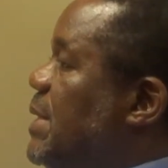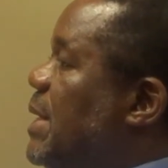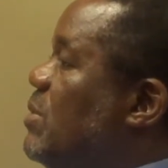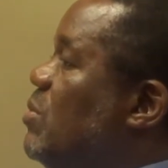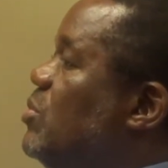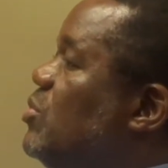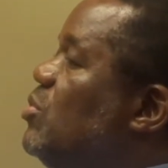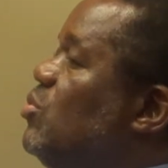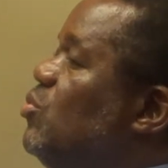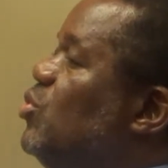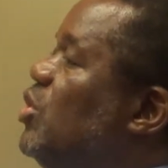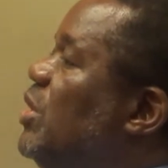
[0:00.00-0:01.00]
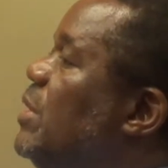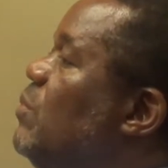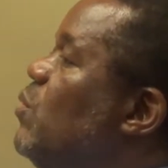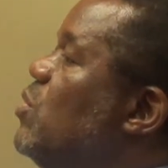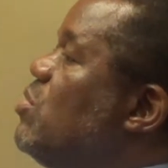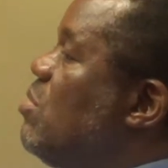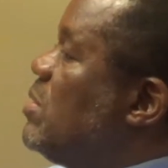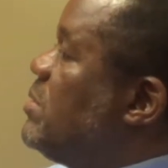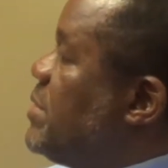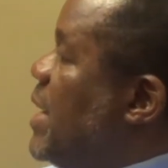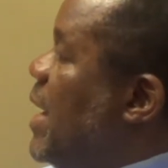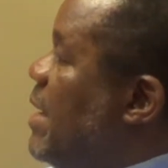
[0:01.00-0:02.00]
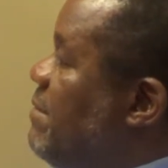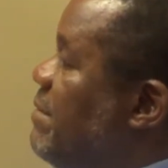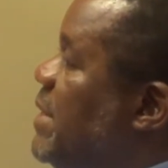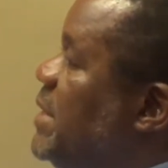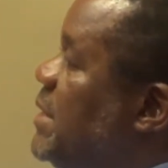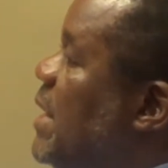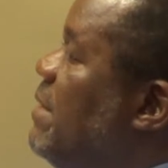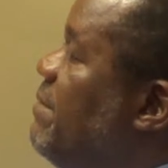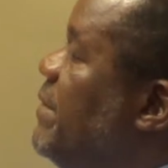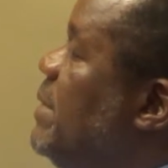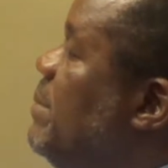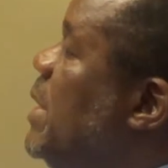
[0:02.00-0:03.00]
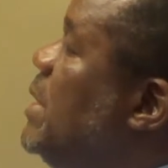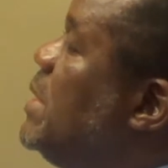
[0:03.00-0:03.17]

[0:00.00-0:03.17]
that constitution would not drive itself in many